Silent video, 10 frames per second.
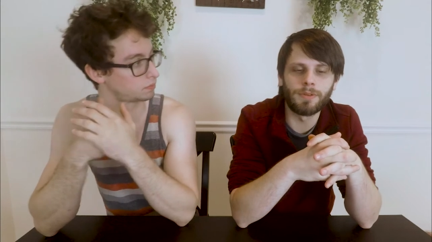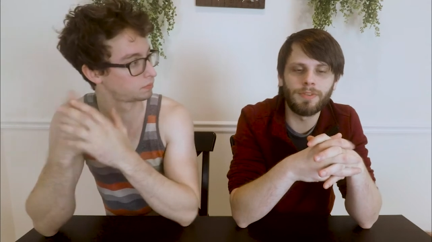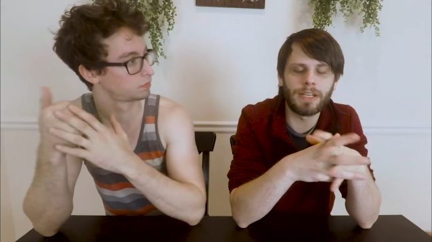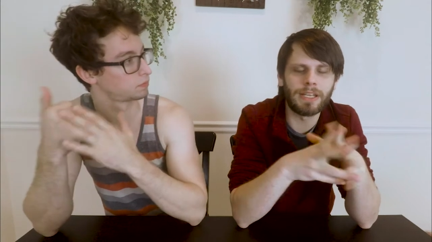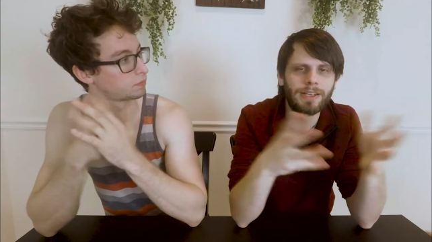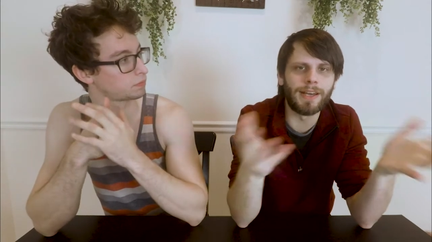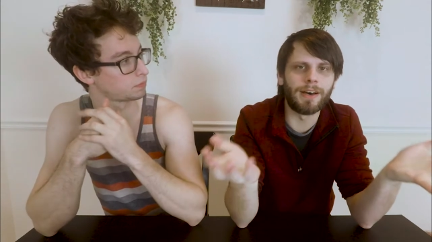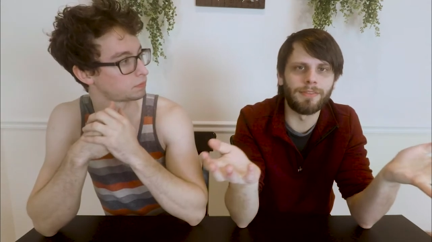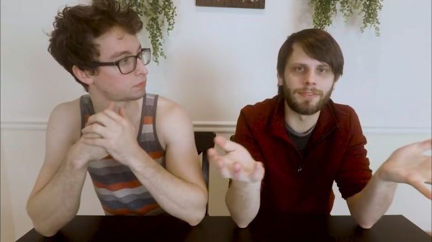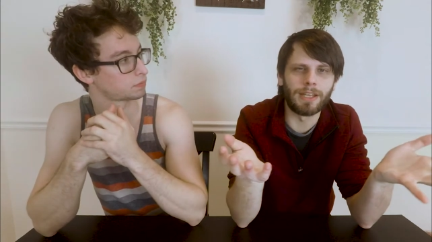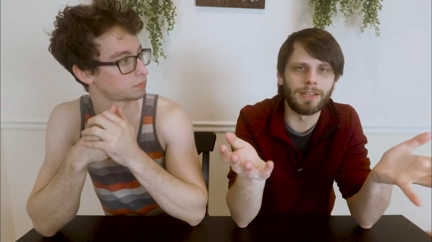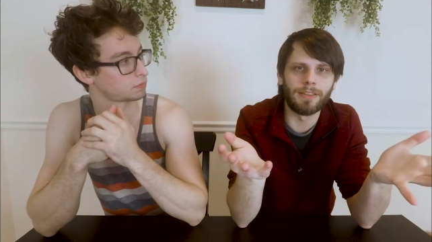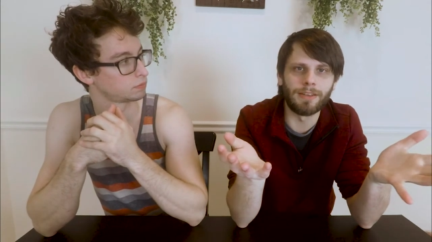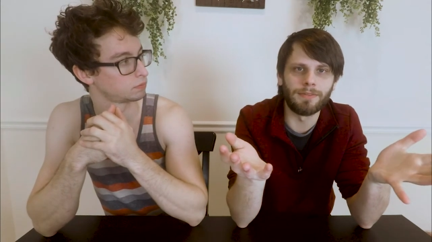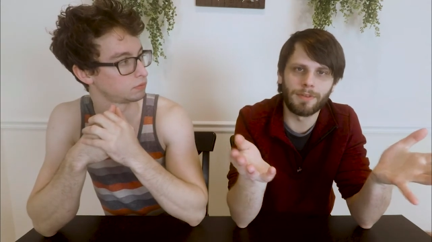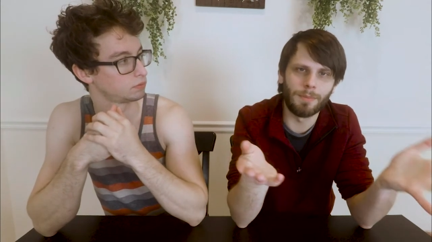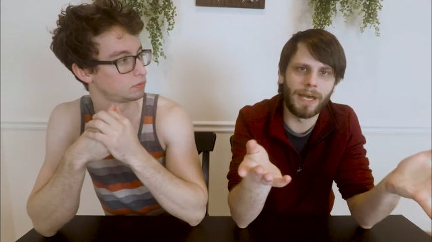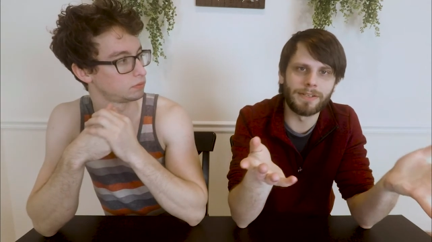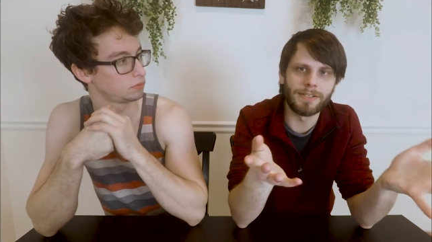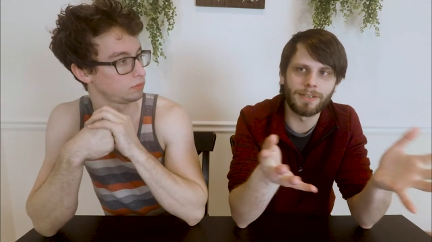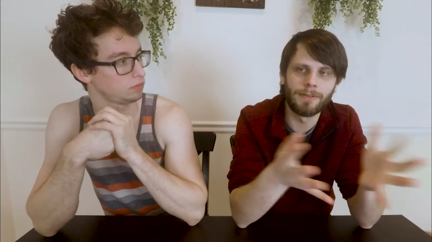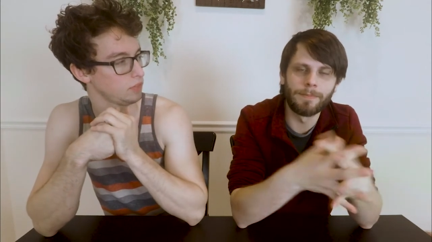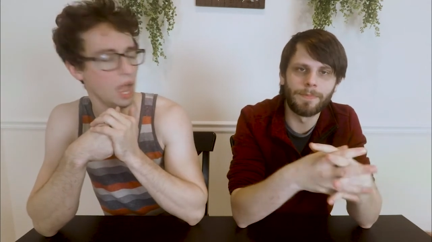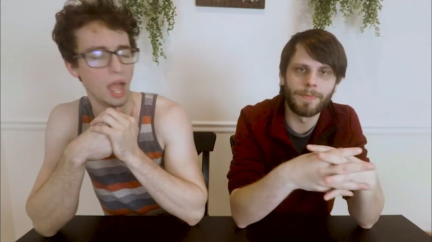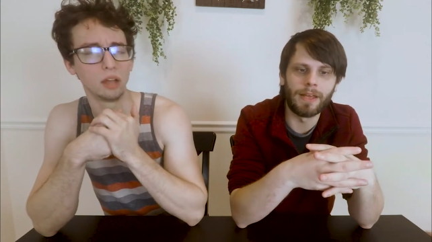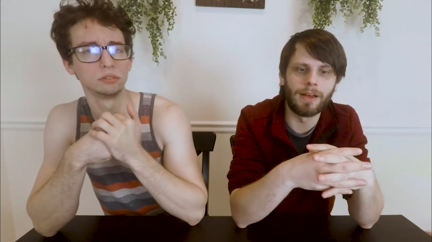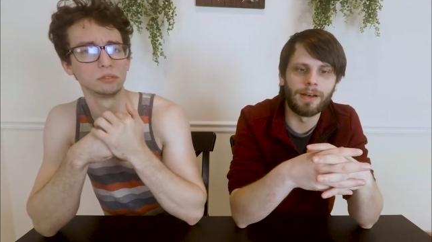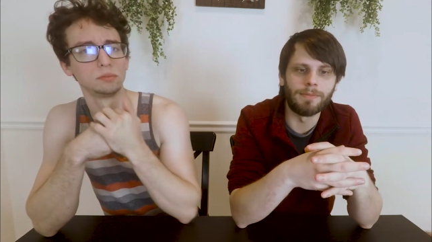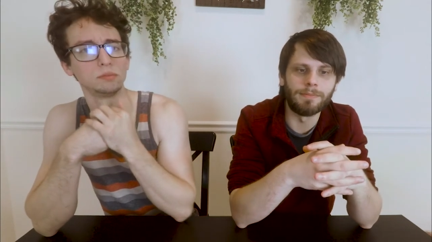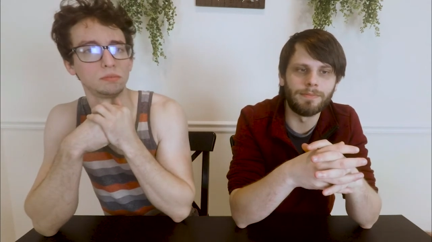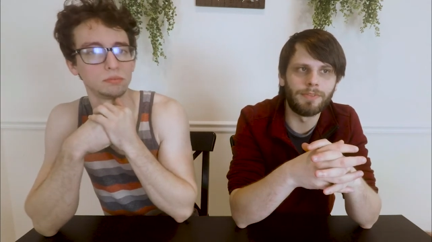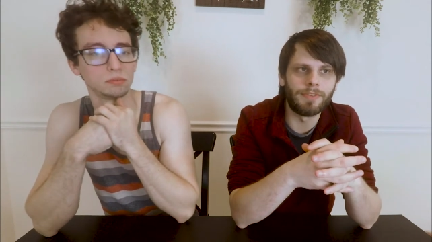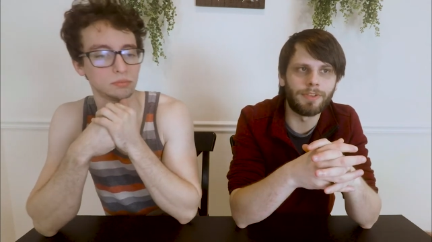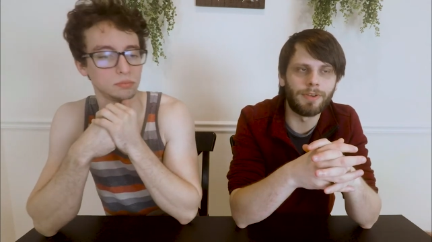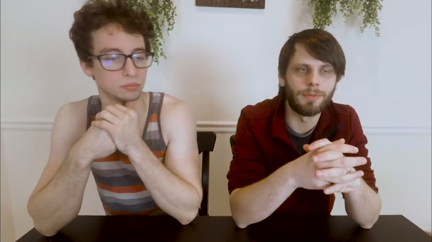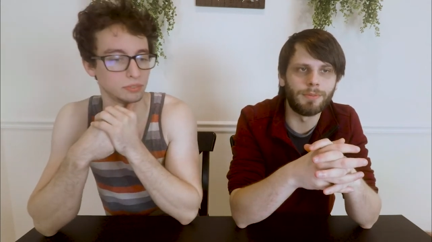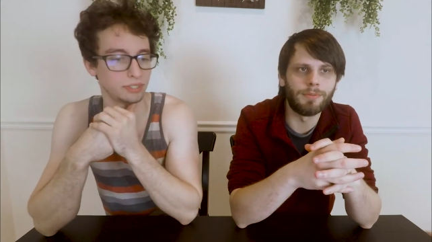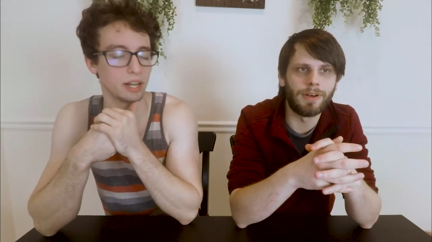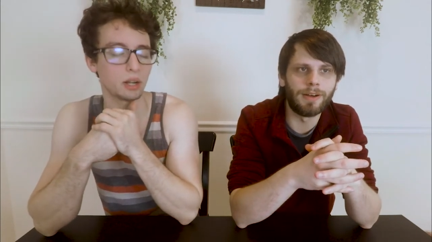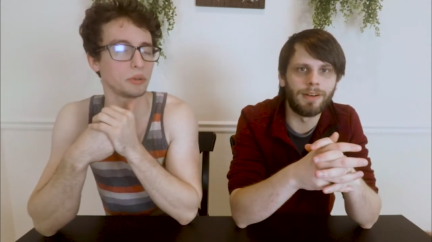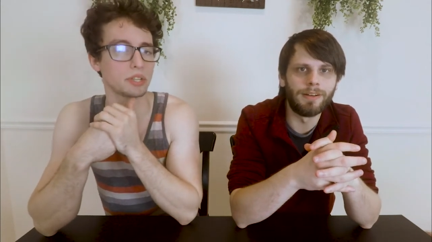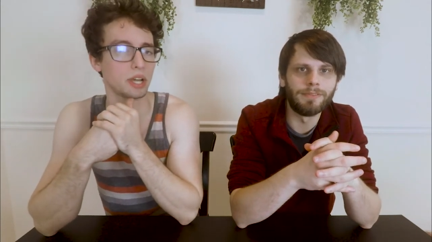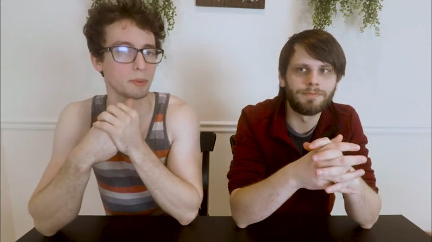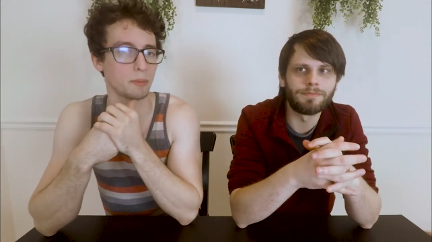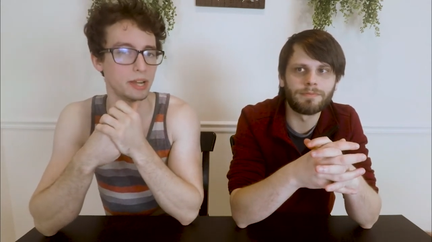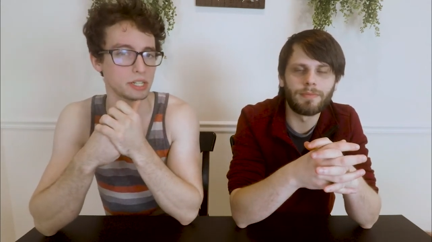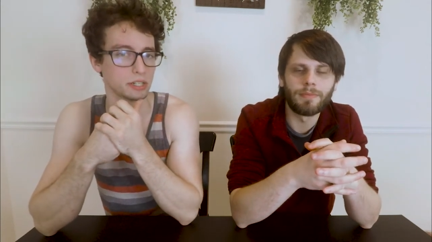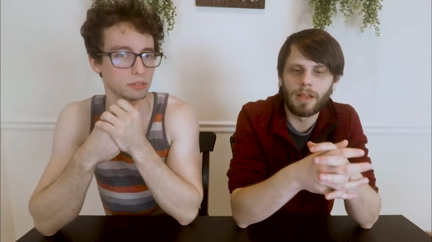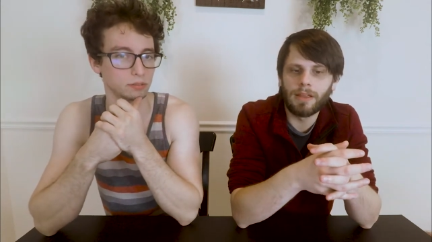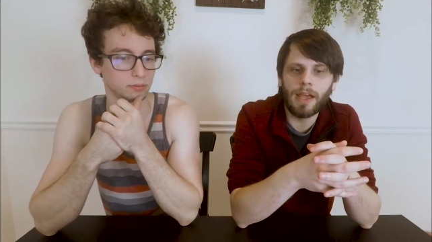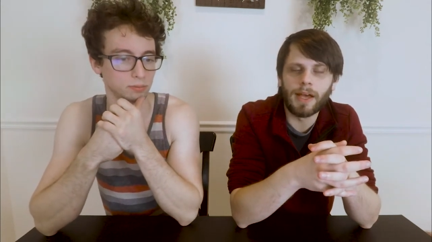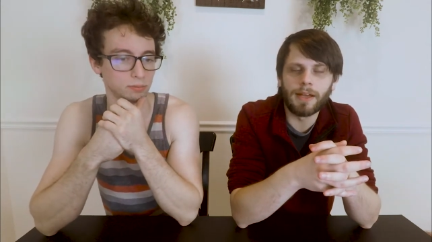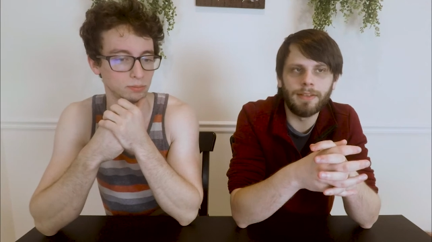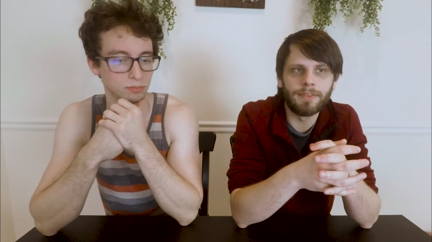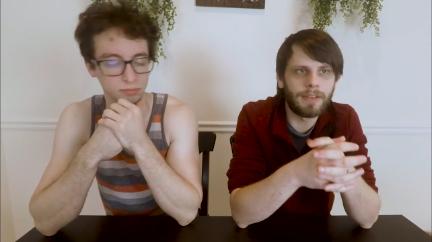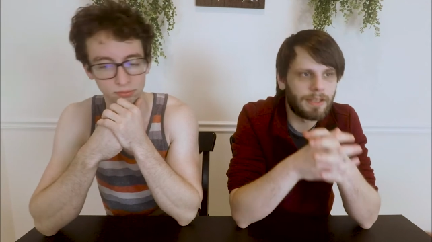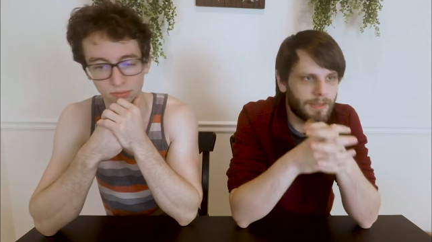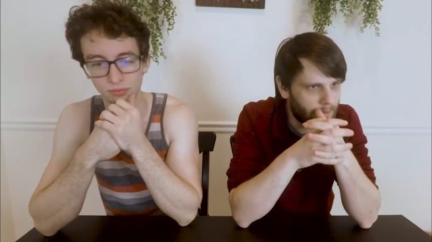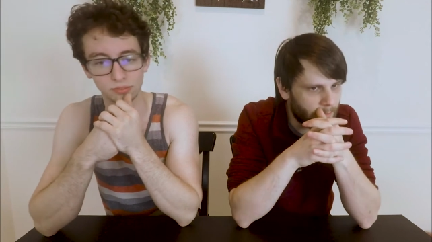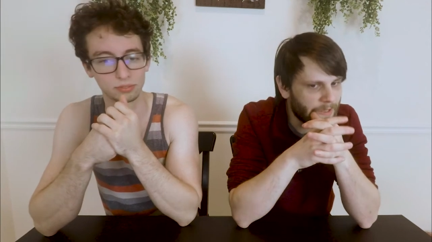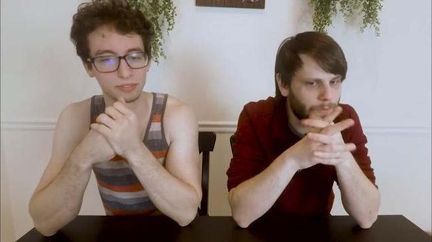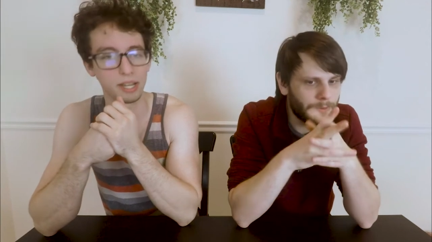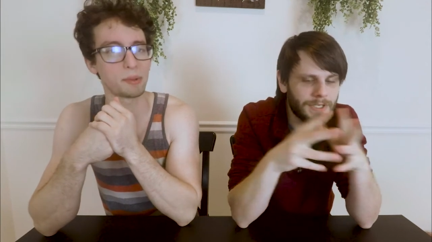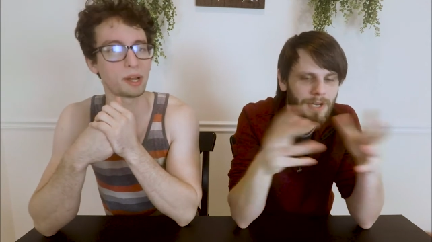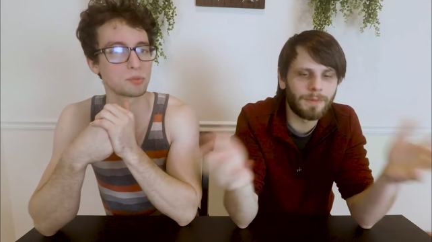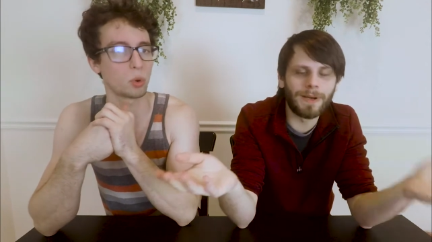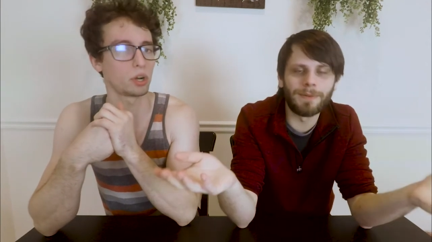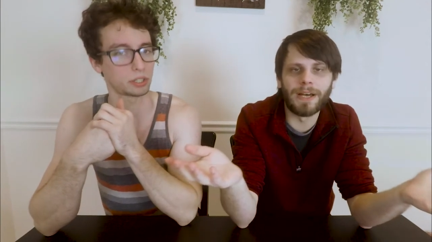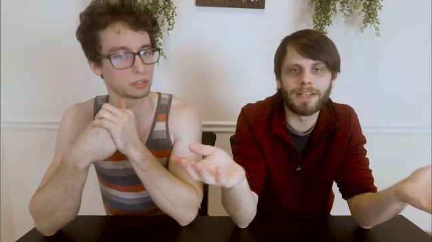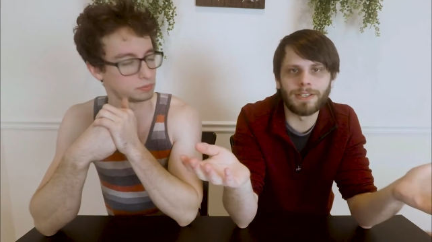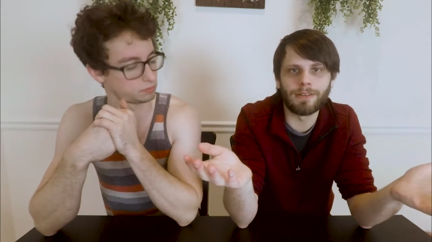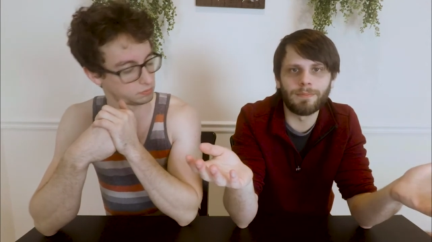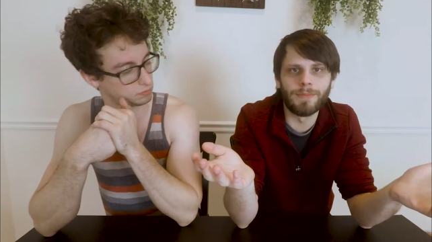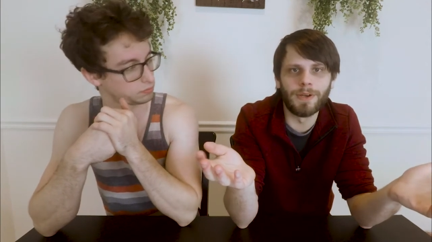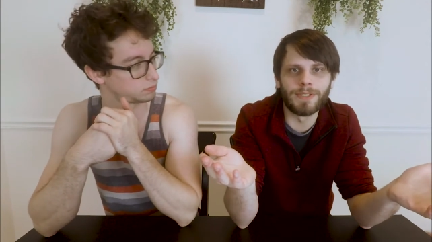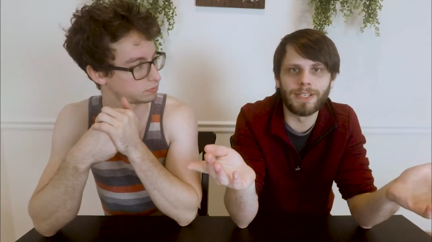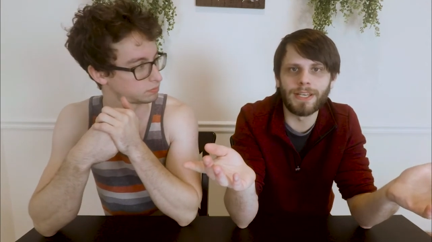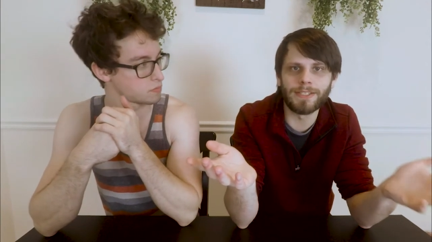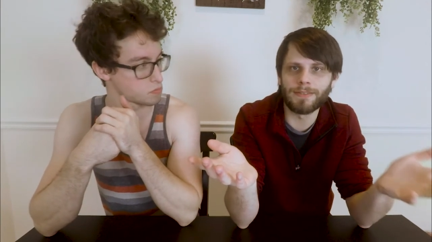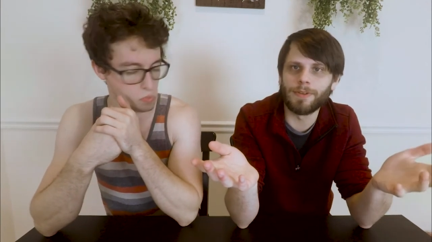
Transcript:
Speaker 1: of like a day off kind of thing from Magic.
Speaker 2: Yeah. So can't always talk about Magic. Yeah, it's like, okay, we talk about Magic most days of the